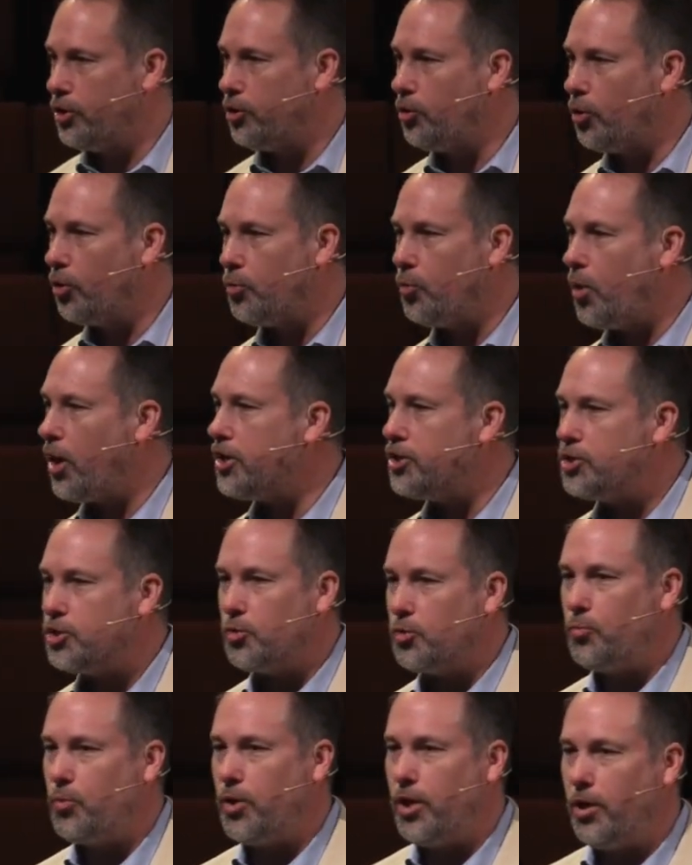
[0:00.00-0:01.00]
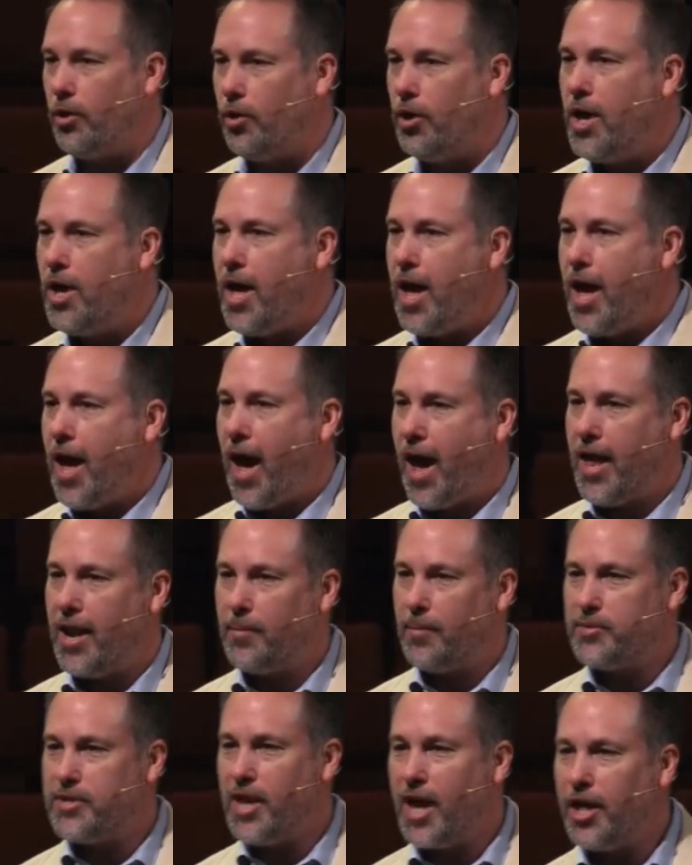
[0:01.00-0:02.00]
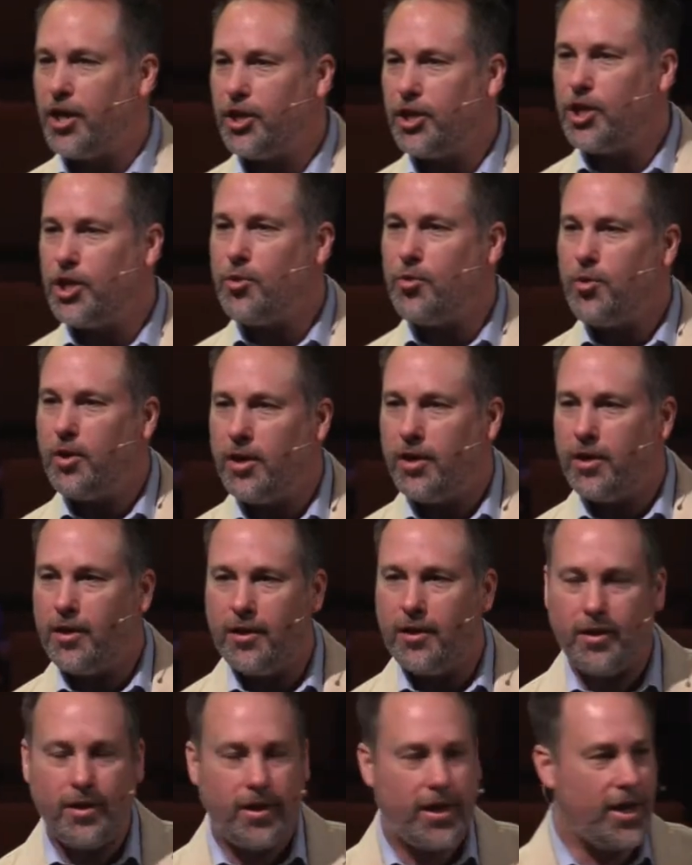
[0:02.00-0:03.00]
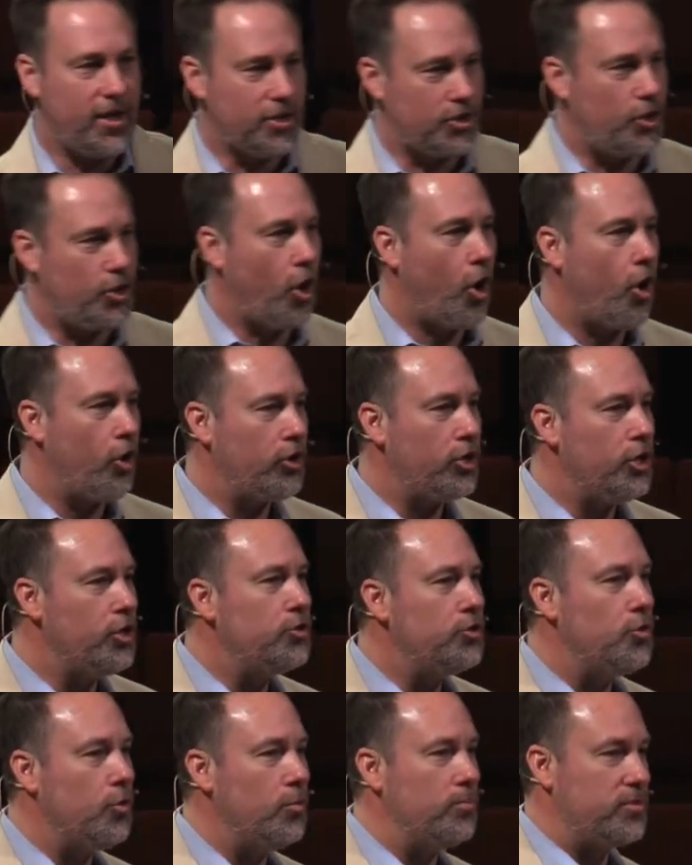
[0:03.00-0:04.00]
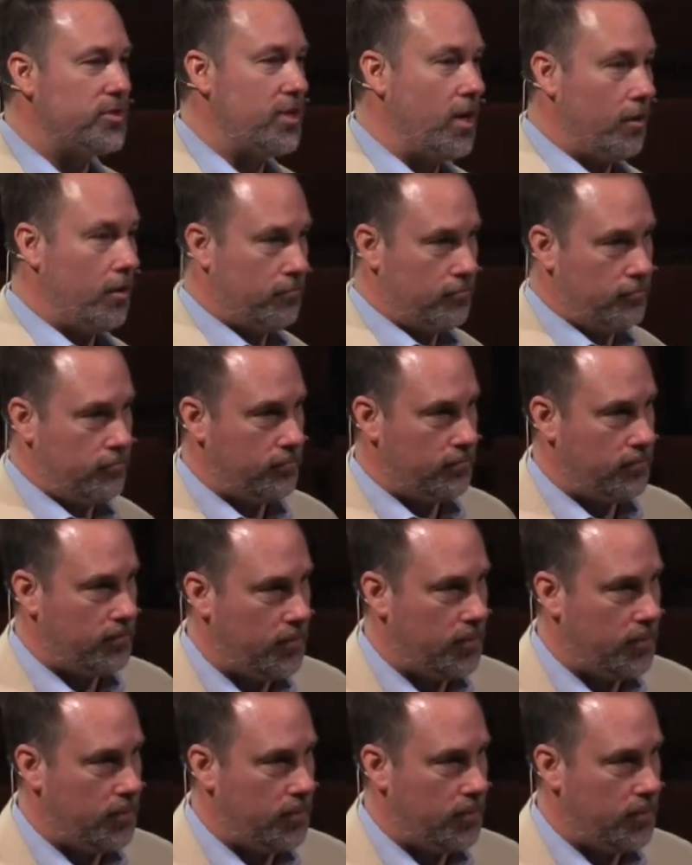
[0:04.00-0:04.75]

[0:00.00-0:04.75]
Lord, what is your will? And I'm telling you, He is calling you to Himself.